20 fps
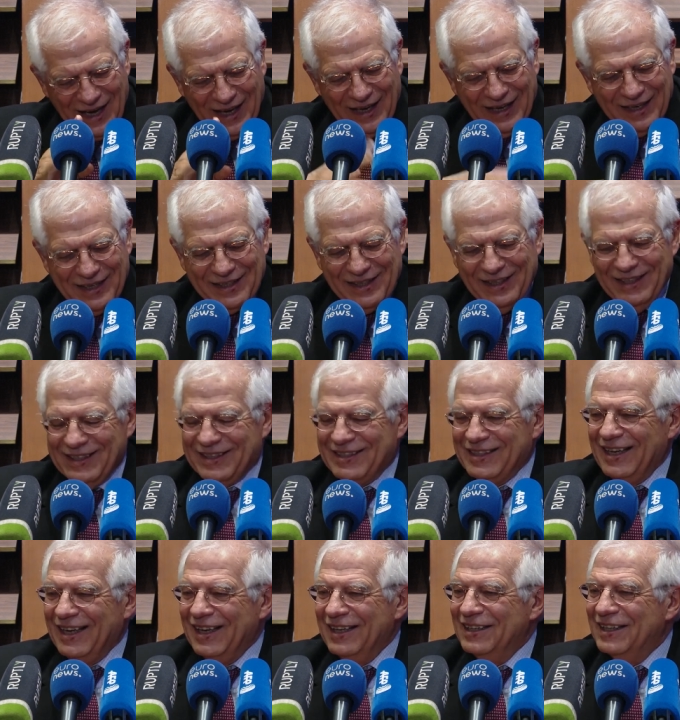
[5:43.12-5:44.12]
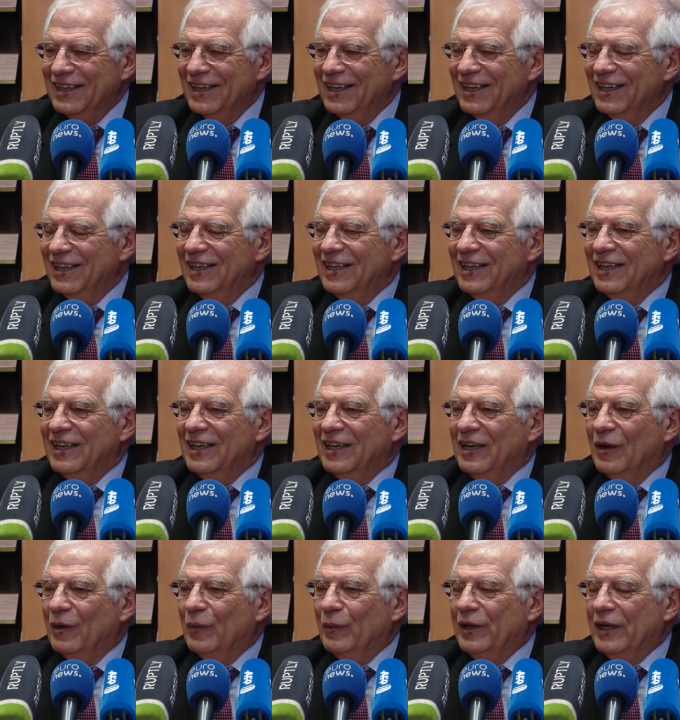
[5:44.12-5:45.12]
as I said,
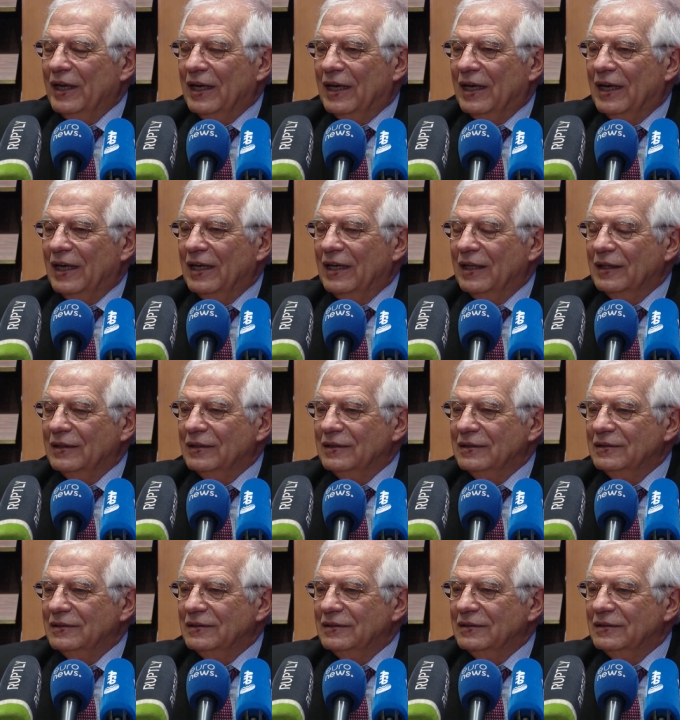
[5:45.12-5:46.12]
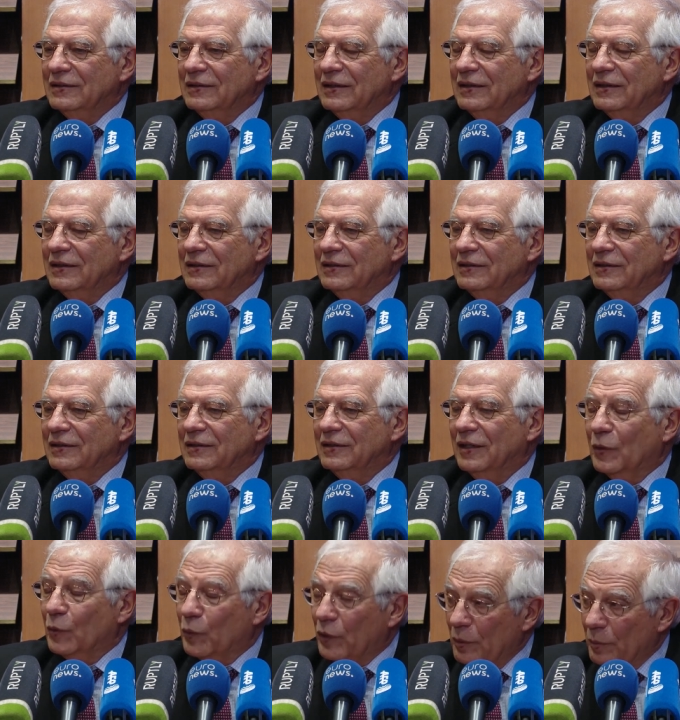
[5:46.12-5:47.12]
we are in
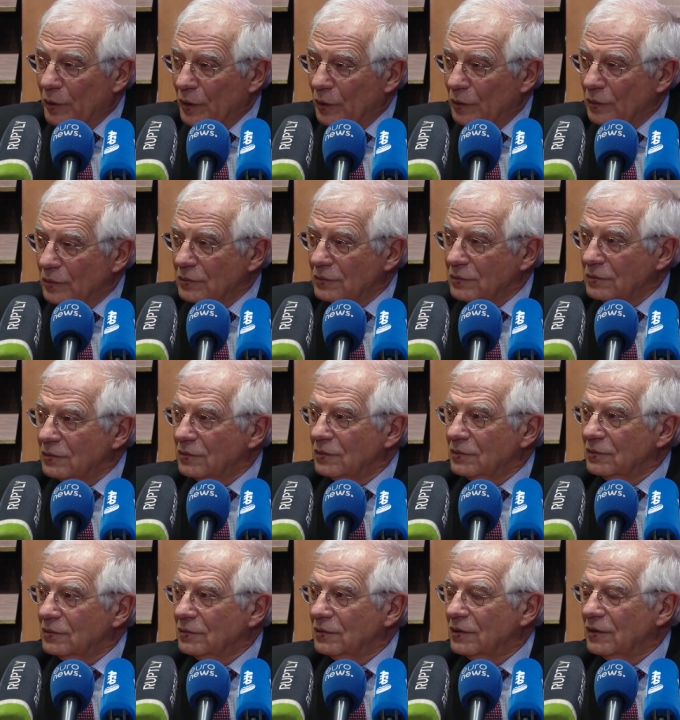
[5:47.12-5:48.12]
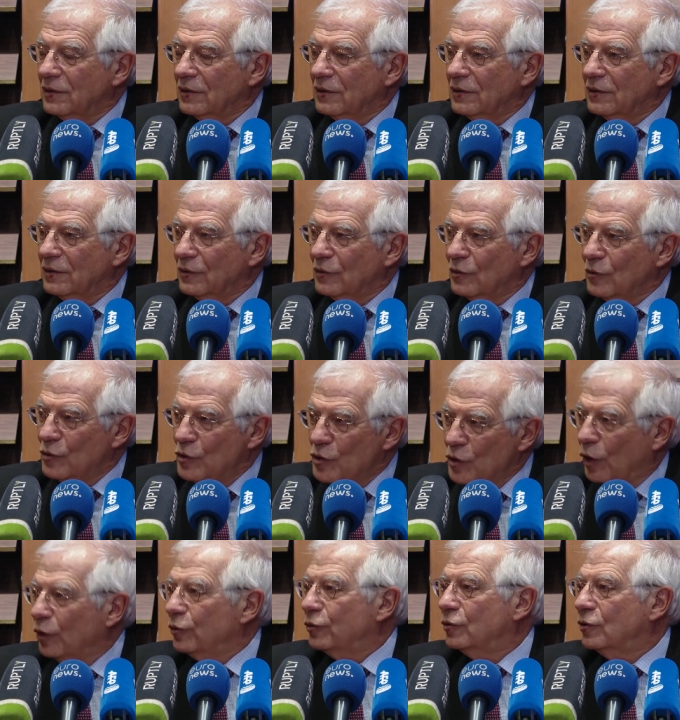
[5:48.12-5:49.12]
agreement
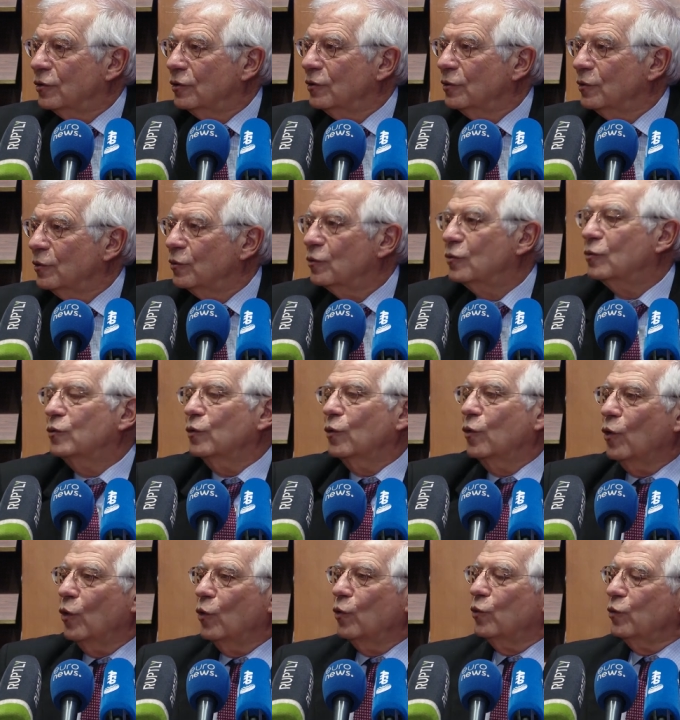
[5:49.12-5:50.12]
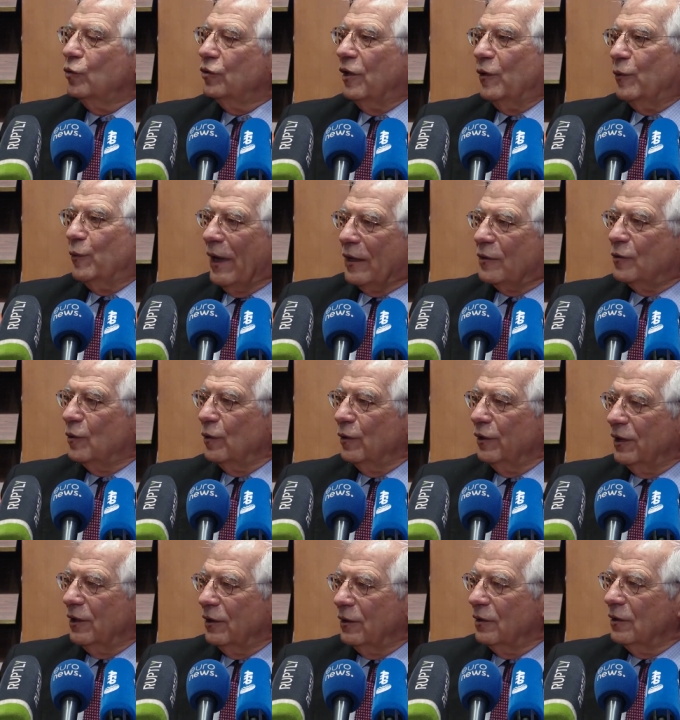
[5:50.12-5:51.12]
not to go
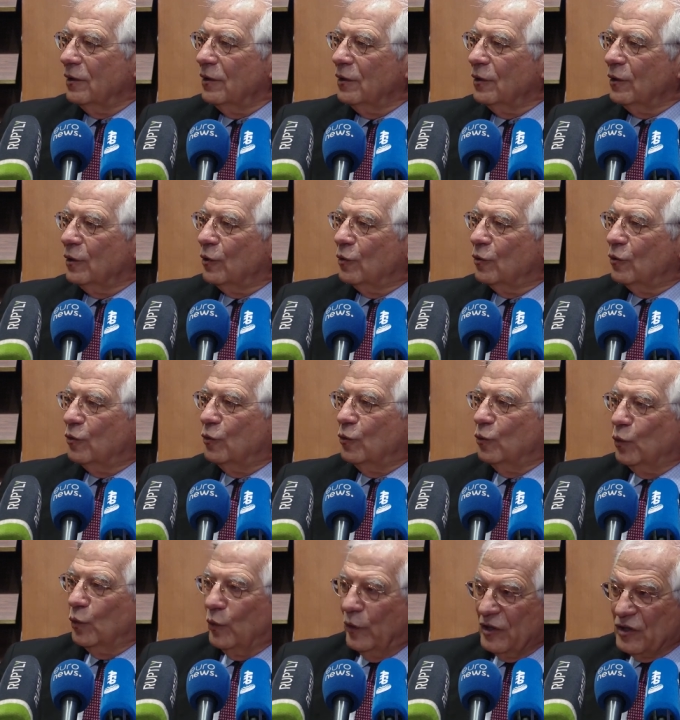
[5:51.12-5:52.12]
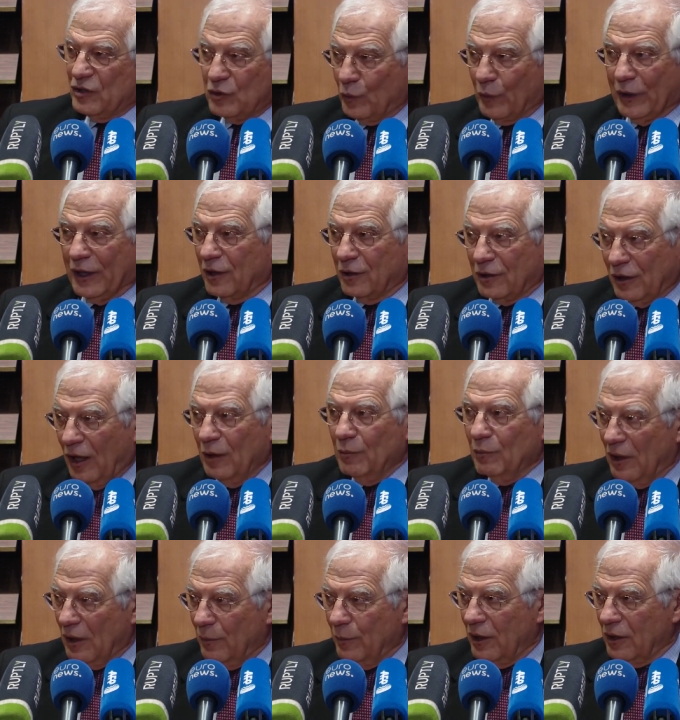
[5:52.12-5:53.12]
directly to a strict
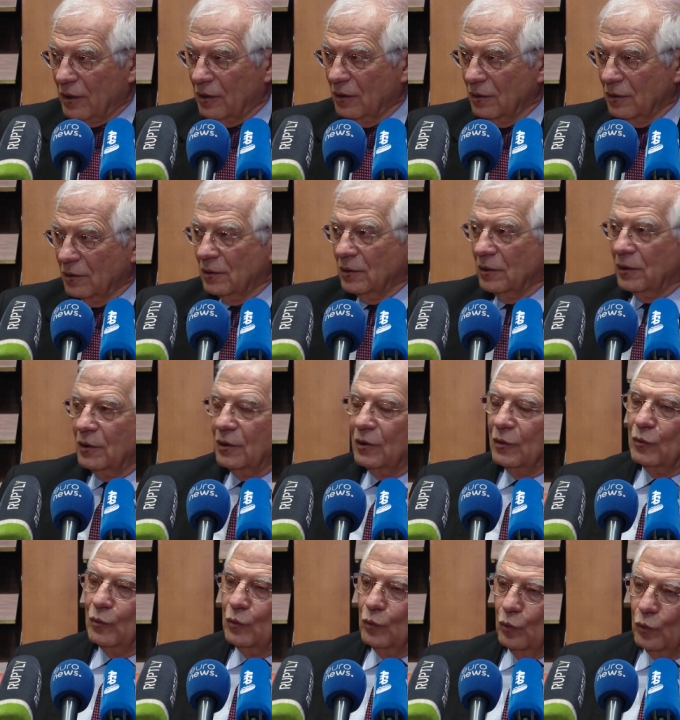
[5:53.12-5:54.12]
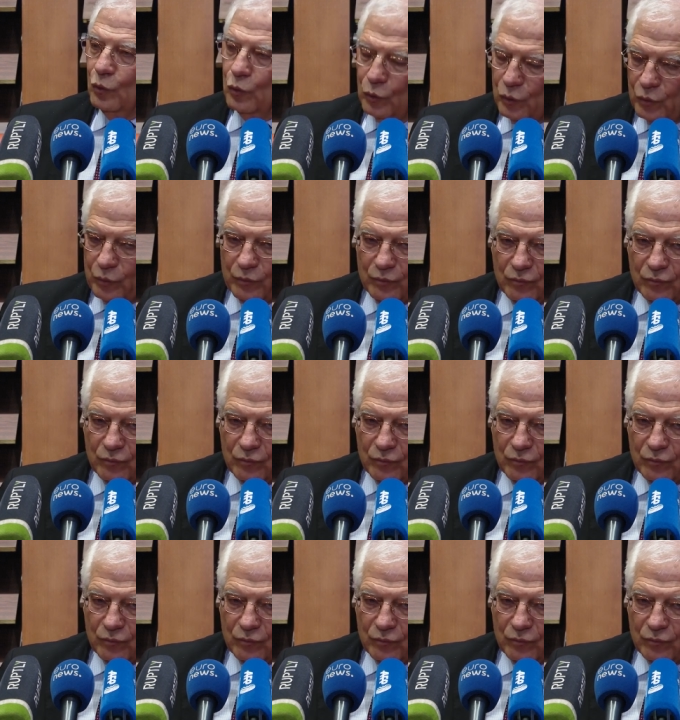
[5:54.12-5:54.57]
time limit to